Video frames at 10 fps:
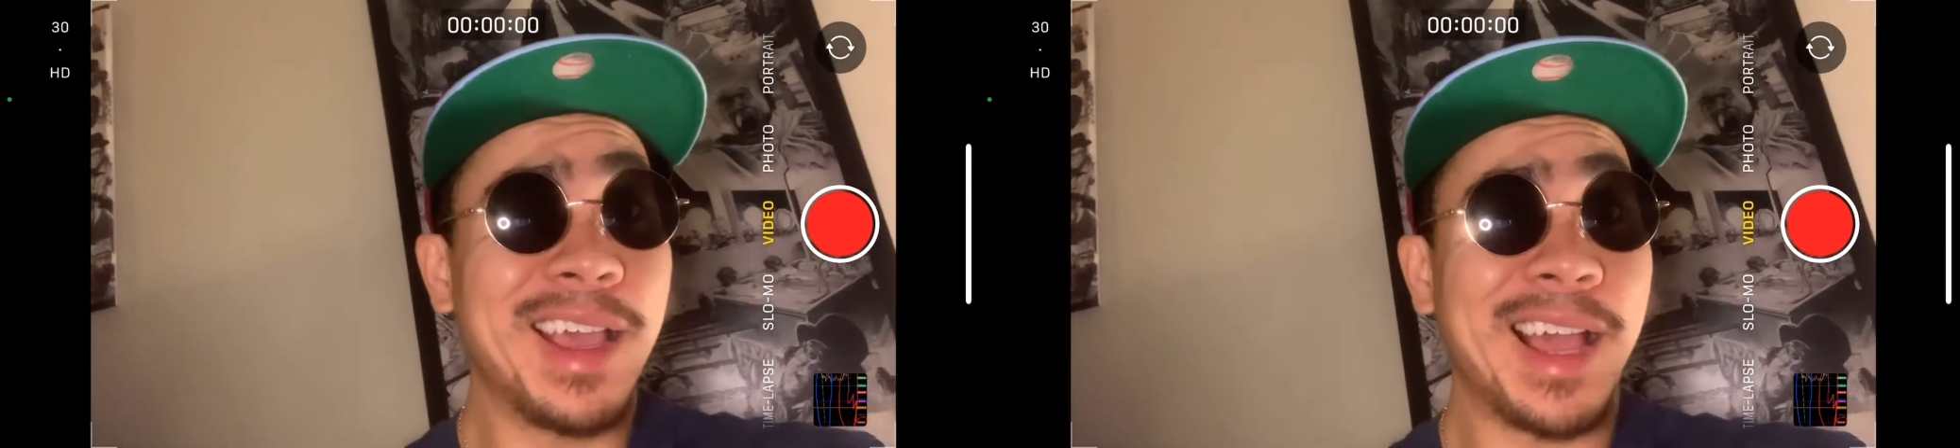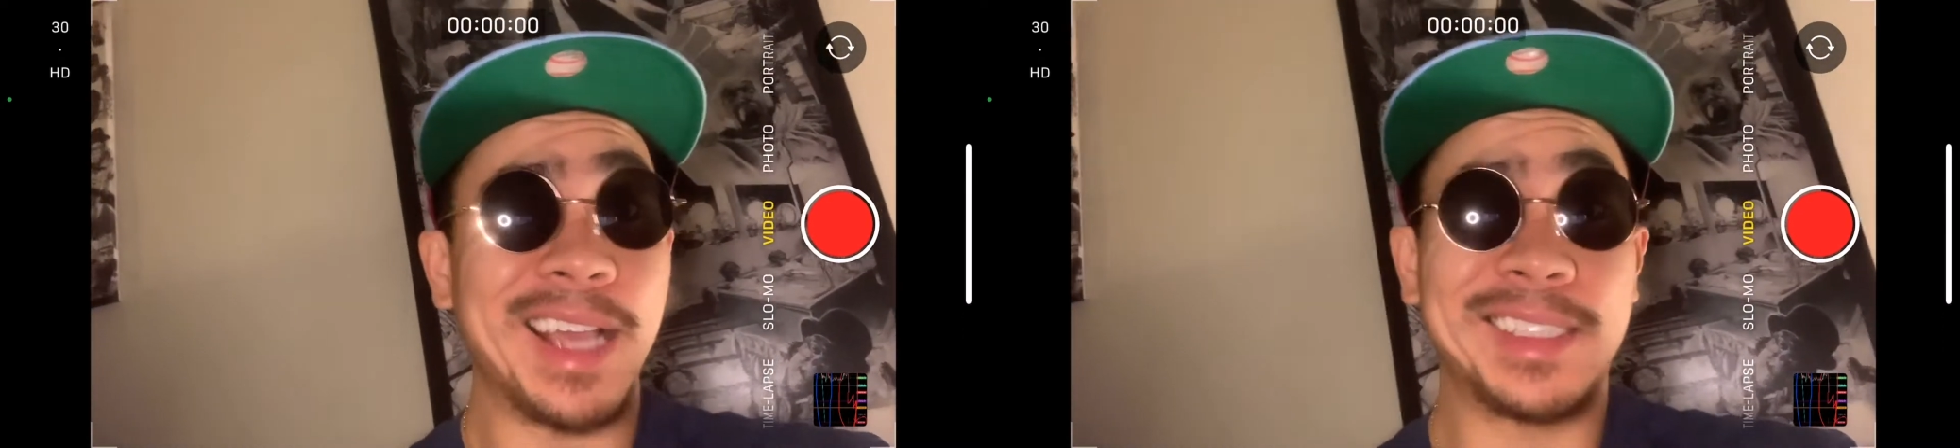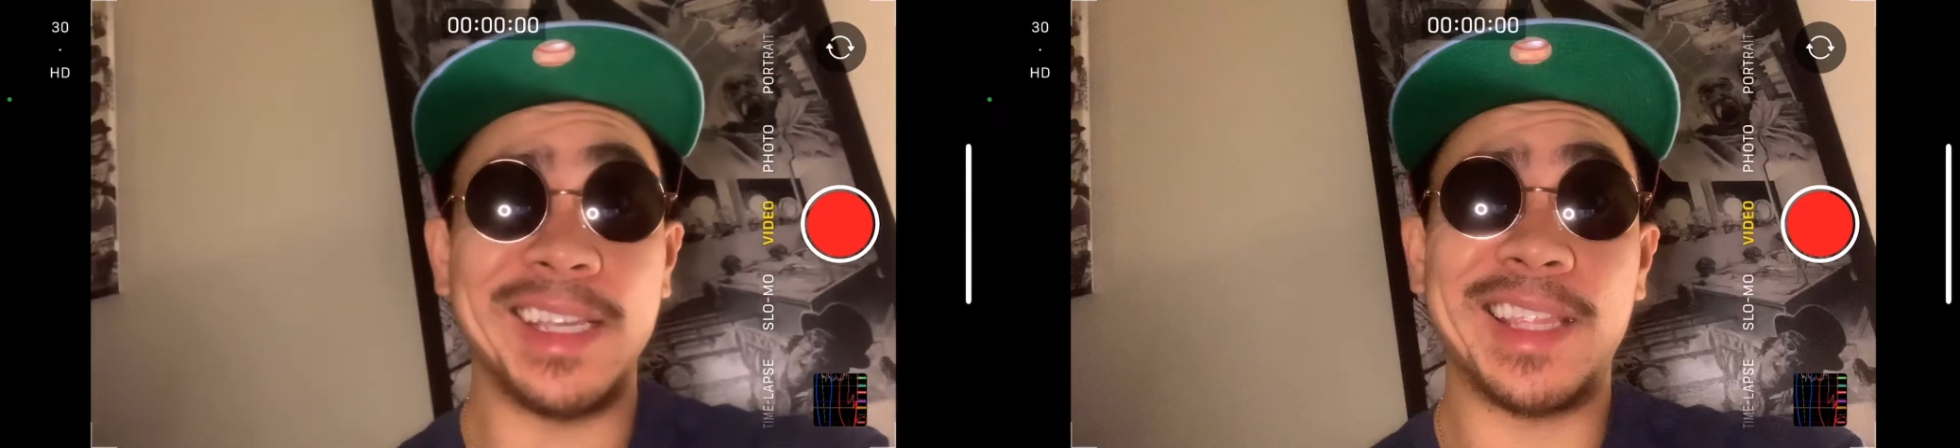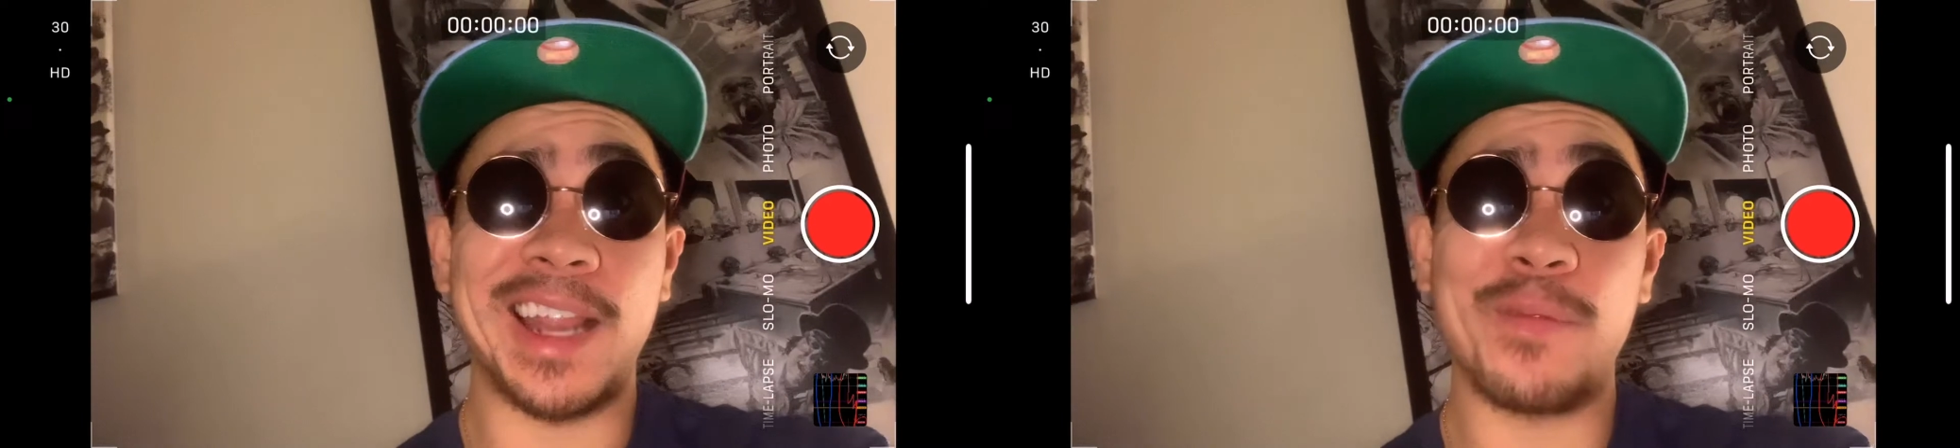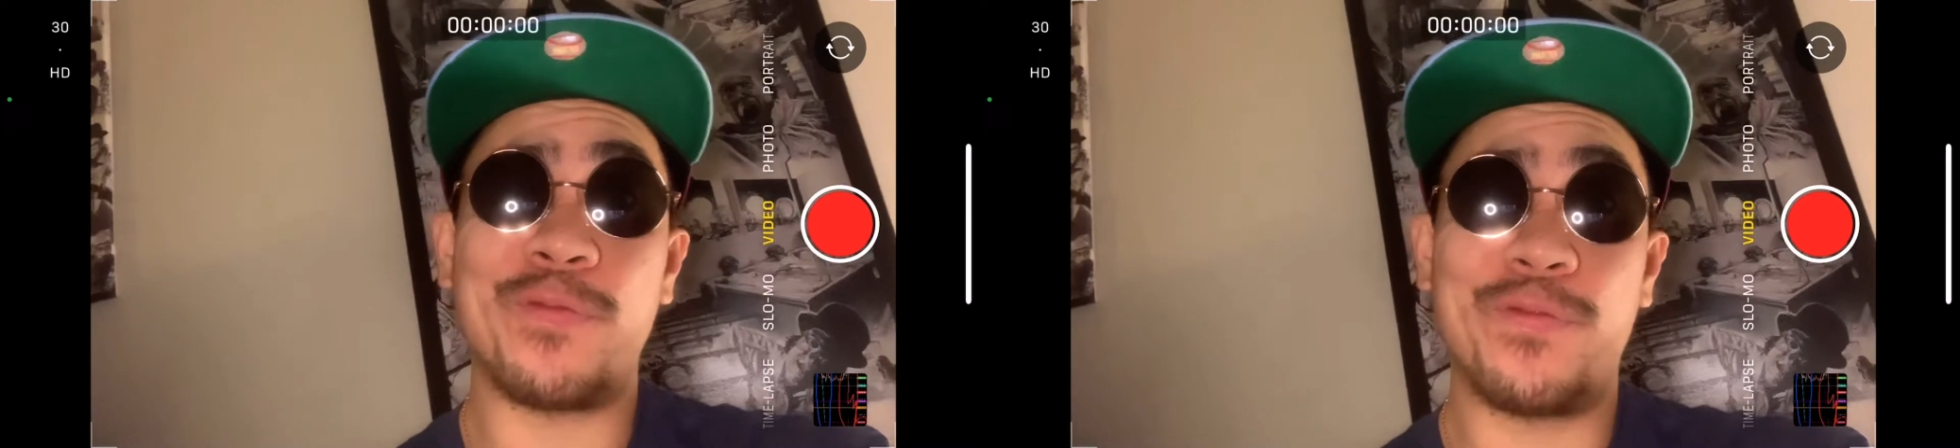I see that
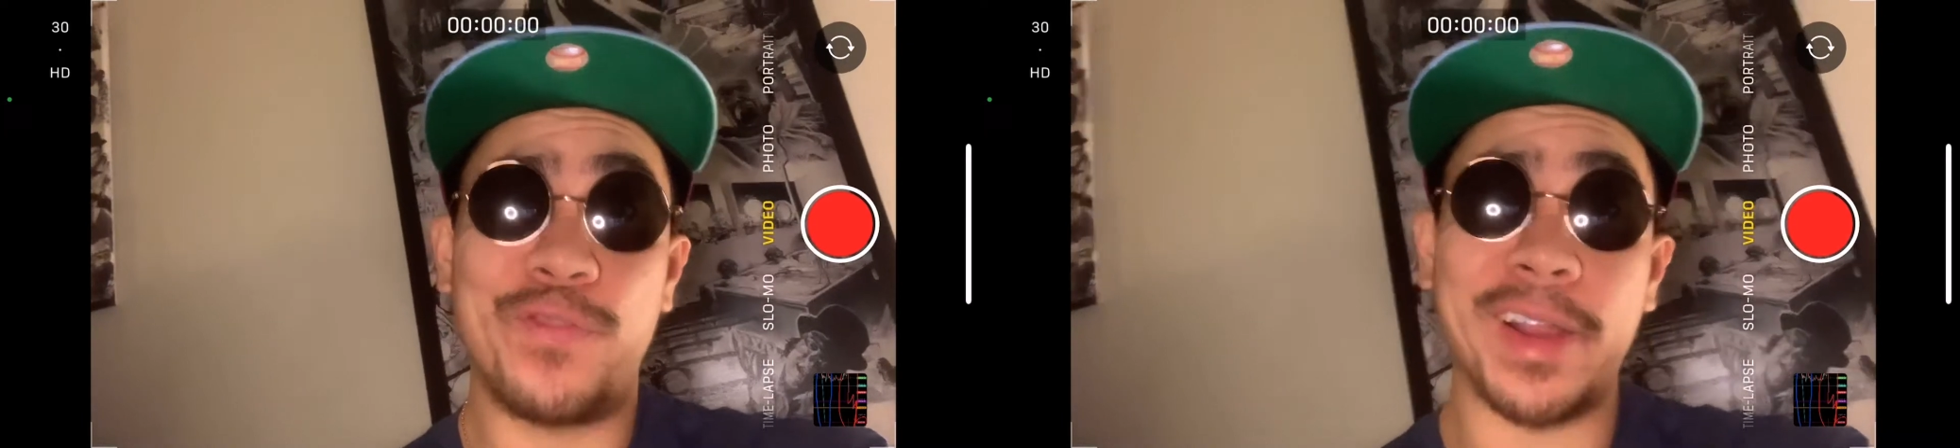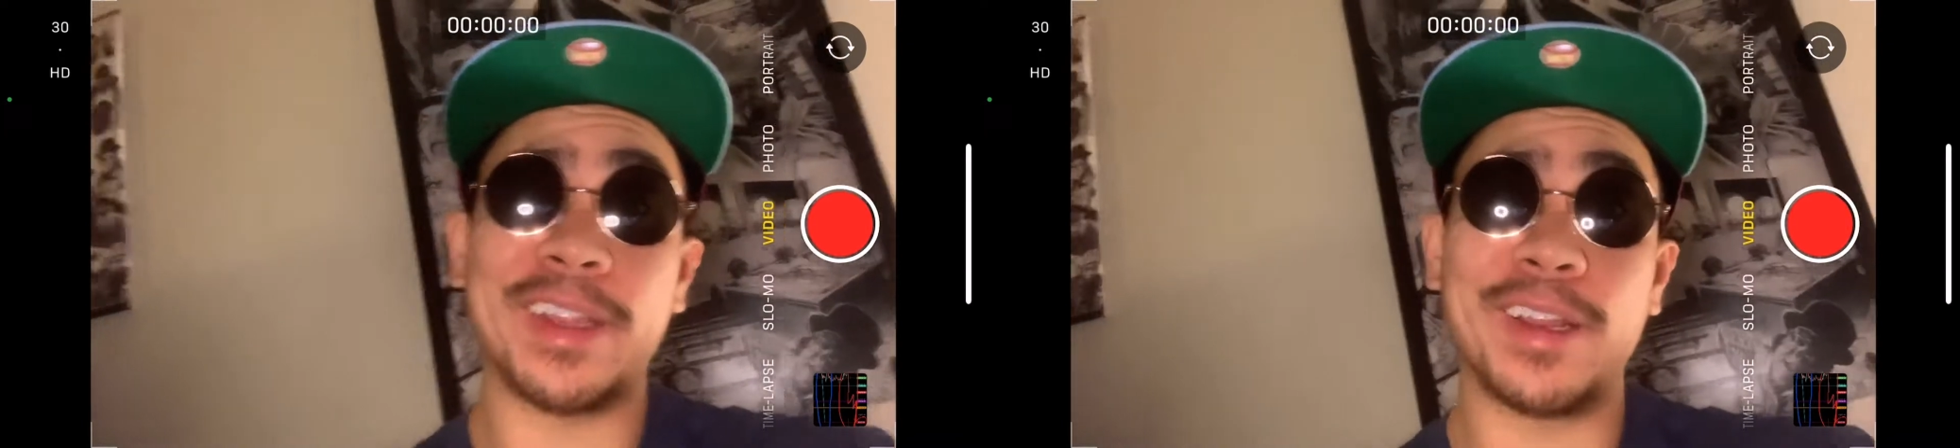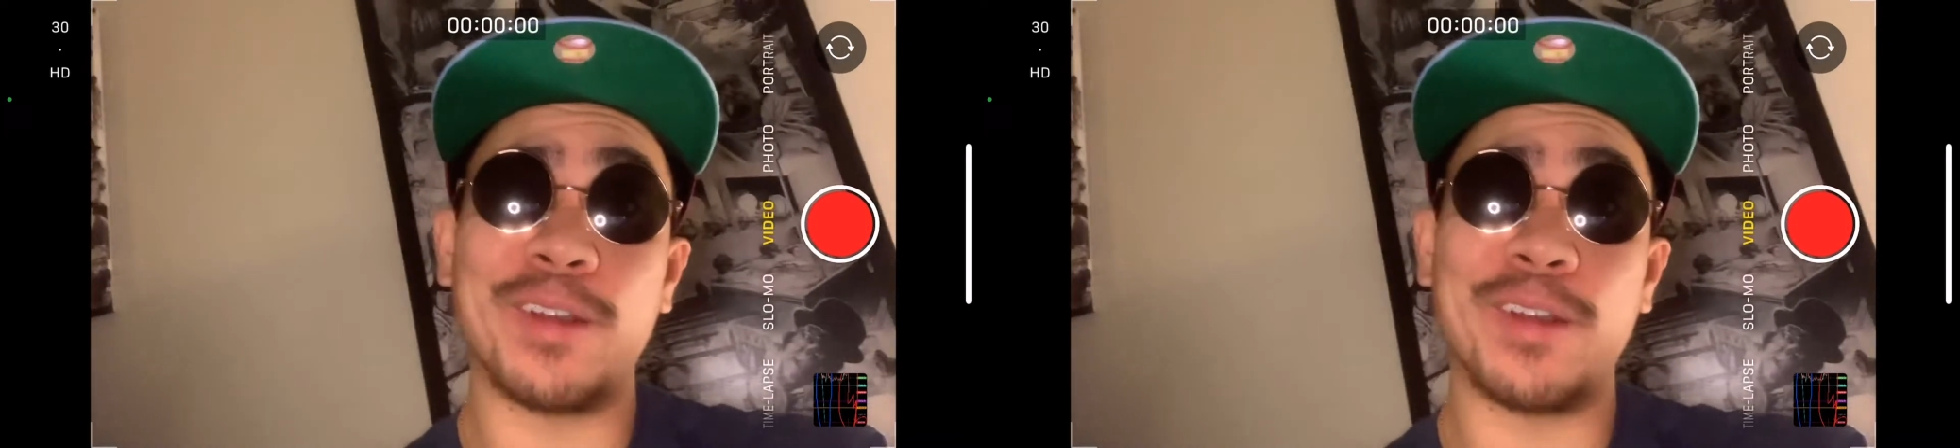I'm fucking